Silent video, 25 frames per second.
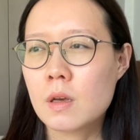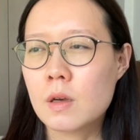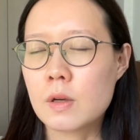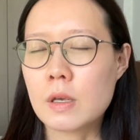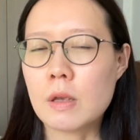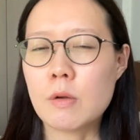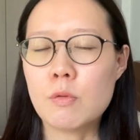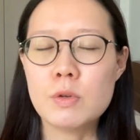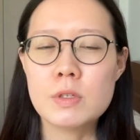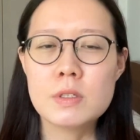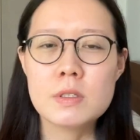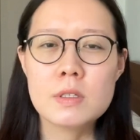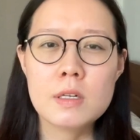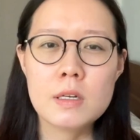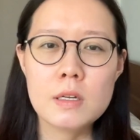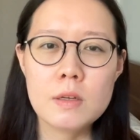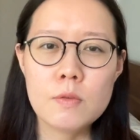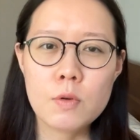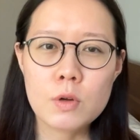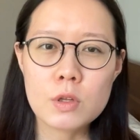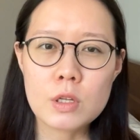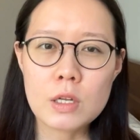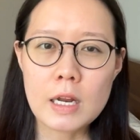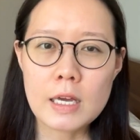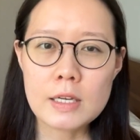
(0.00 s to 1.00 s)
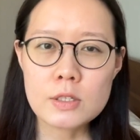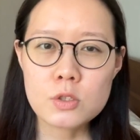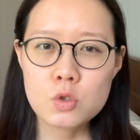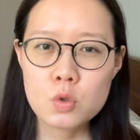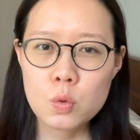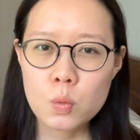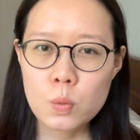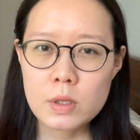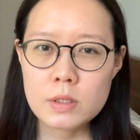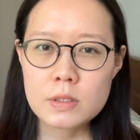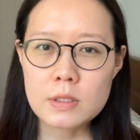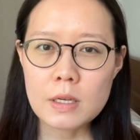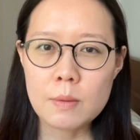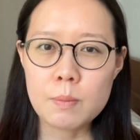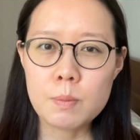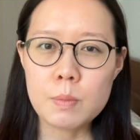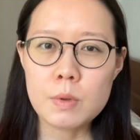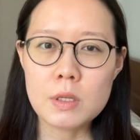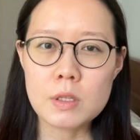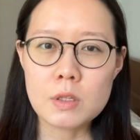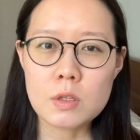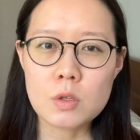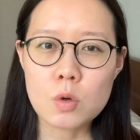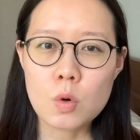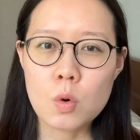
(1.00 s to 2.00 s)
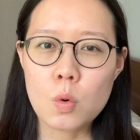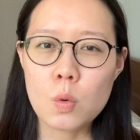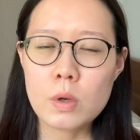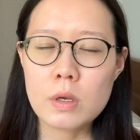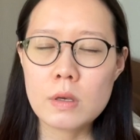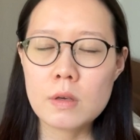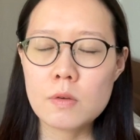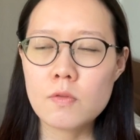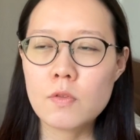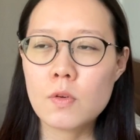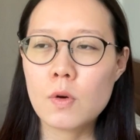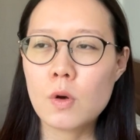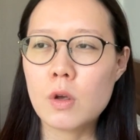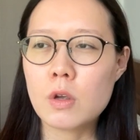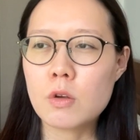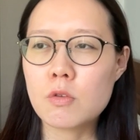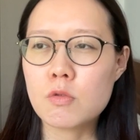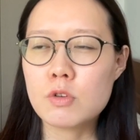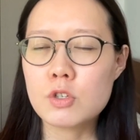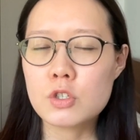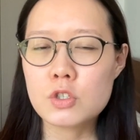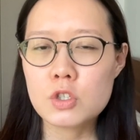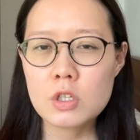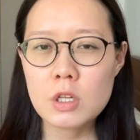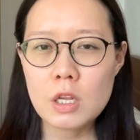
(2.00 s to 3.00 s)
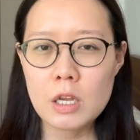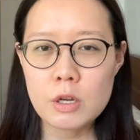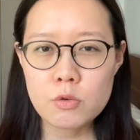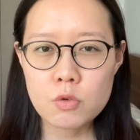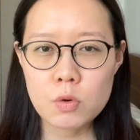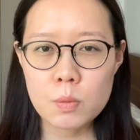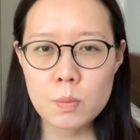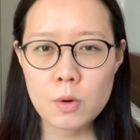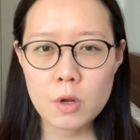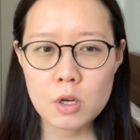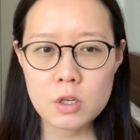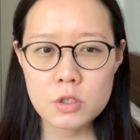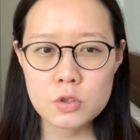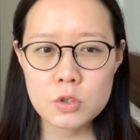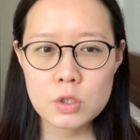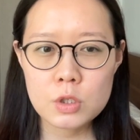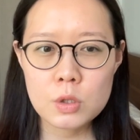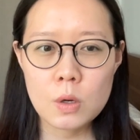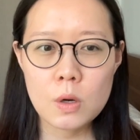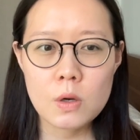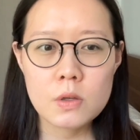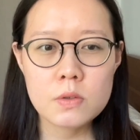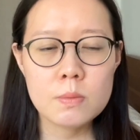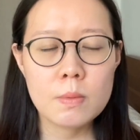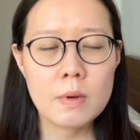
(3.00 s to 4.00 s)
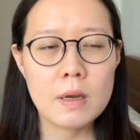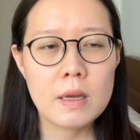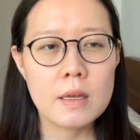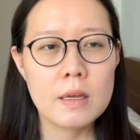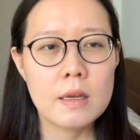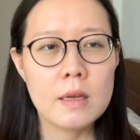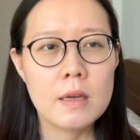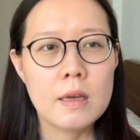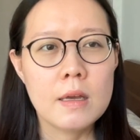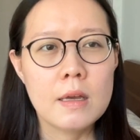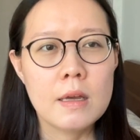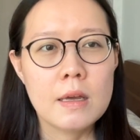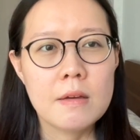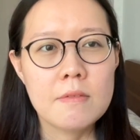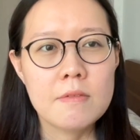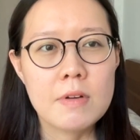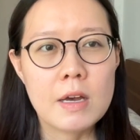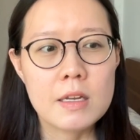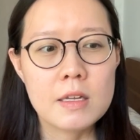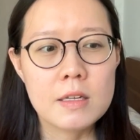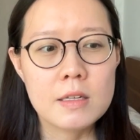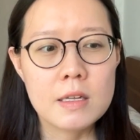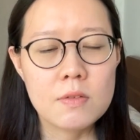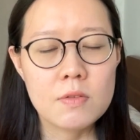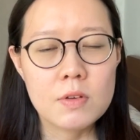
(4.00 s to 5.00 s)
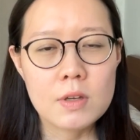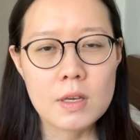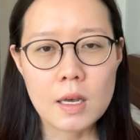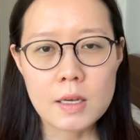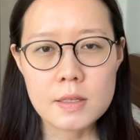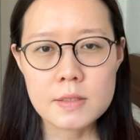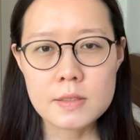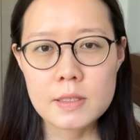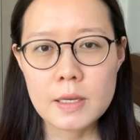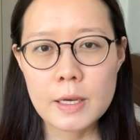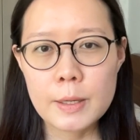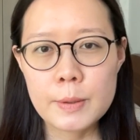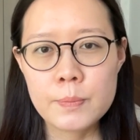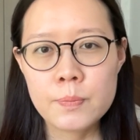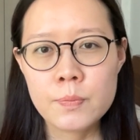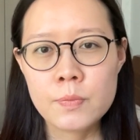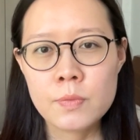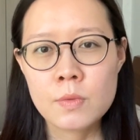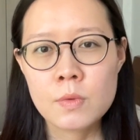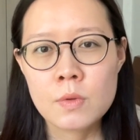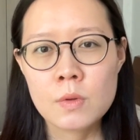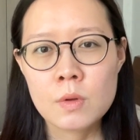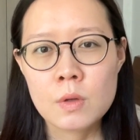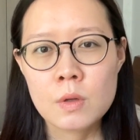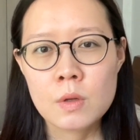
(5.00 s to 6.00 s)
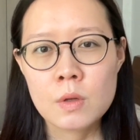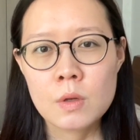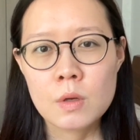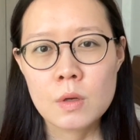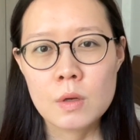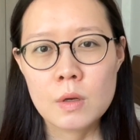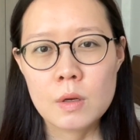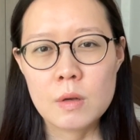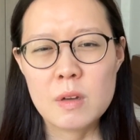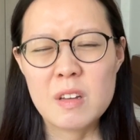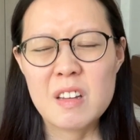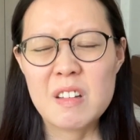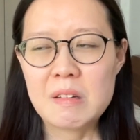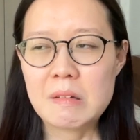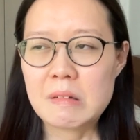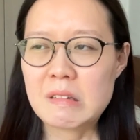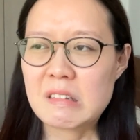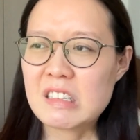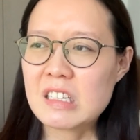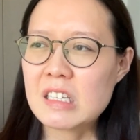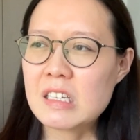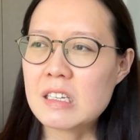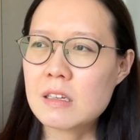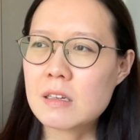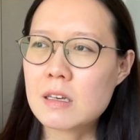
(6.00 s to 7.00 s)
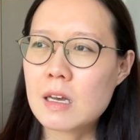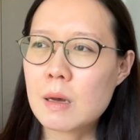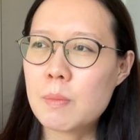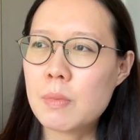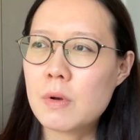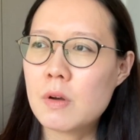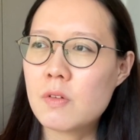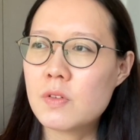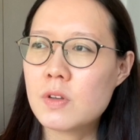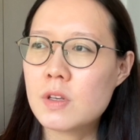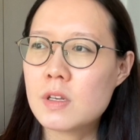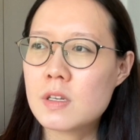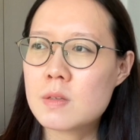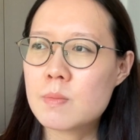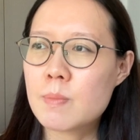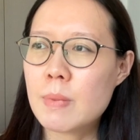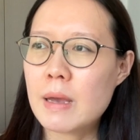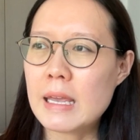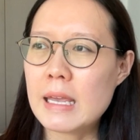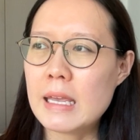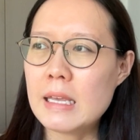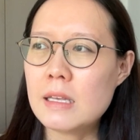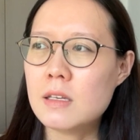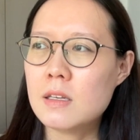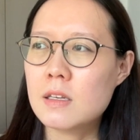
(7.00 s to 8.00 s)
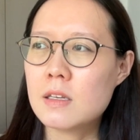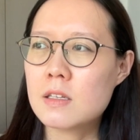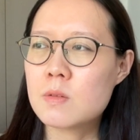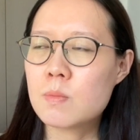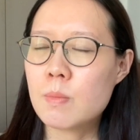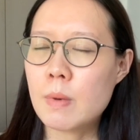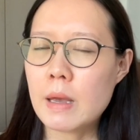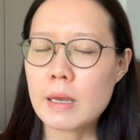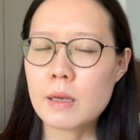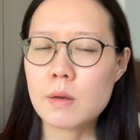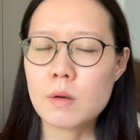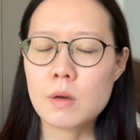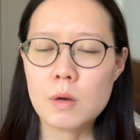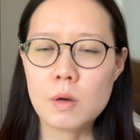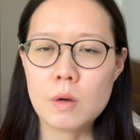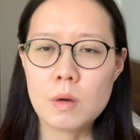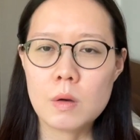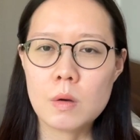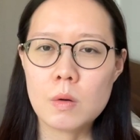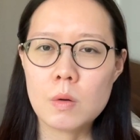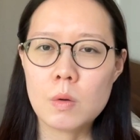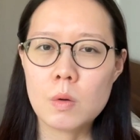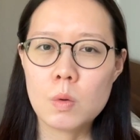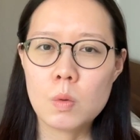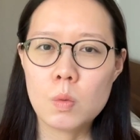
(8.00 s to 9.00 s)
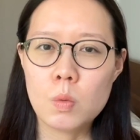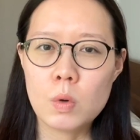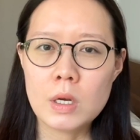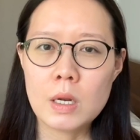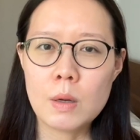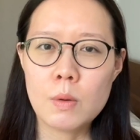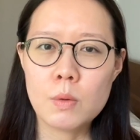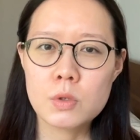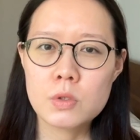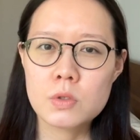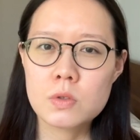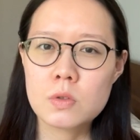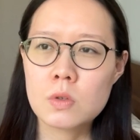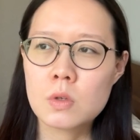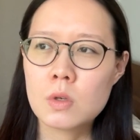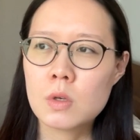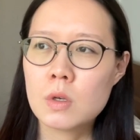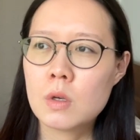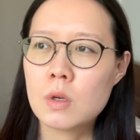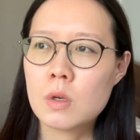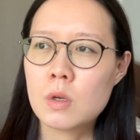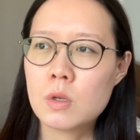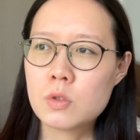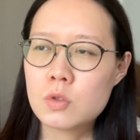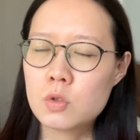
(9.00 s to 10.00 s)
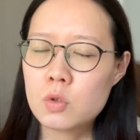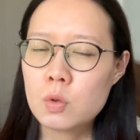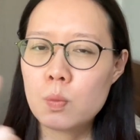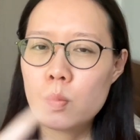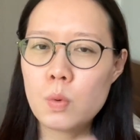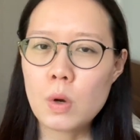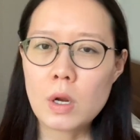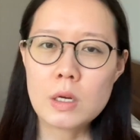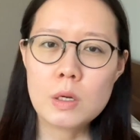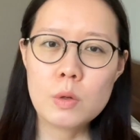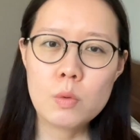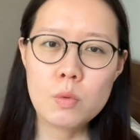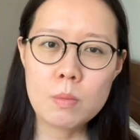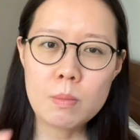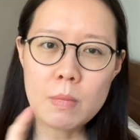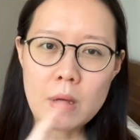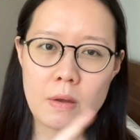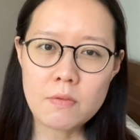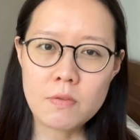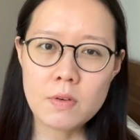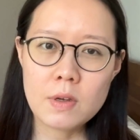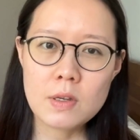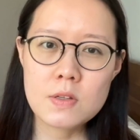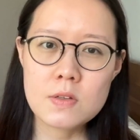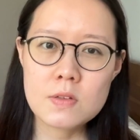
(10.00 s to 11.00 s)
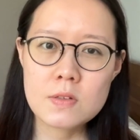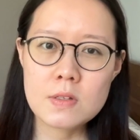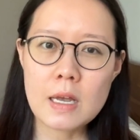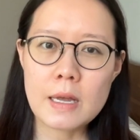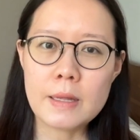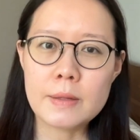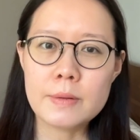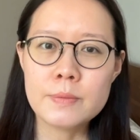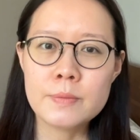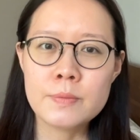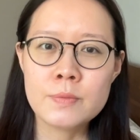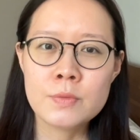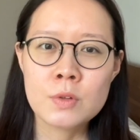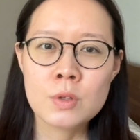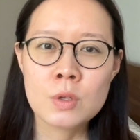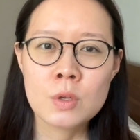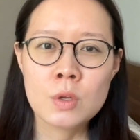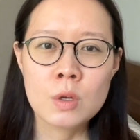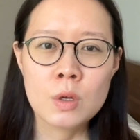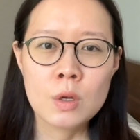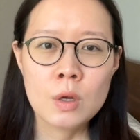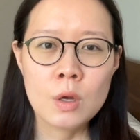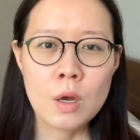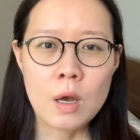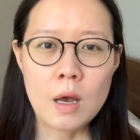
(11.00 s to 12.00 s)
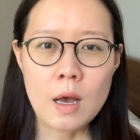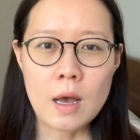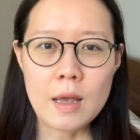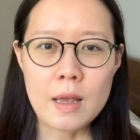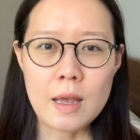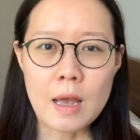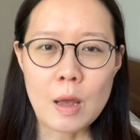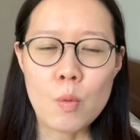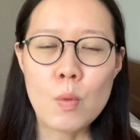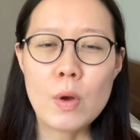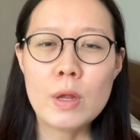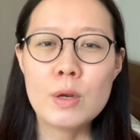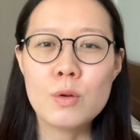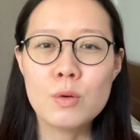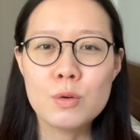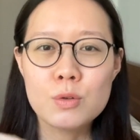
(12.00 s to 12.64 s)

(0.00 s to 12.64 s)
Okay, recently for the last 2 weeks, I've been going for a Christian anthropology course by Father David Garcia. I think a couple of years back, 8 years back, when I was still pregnant with my first son, I went